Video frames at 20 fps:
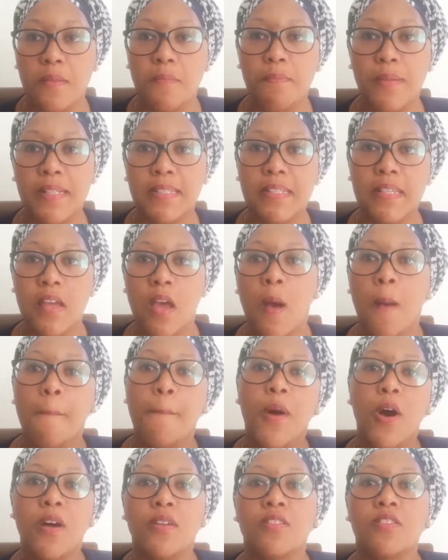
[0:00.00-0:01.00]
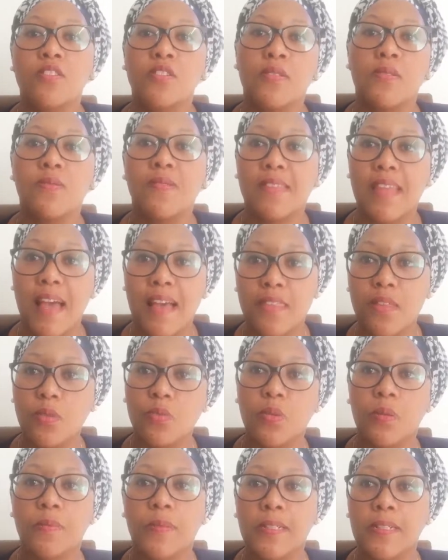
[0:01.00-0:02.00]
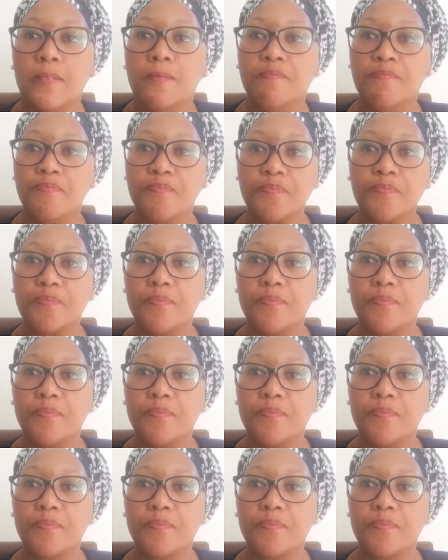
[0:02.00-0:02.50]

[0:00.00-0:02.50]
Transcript: but partnering with other women,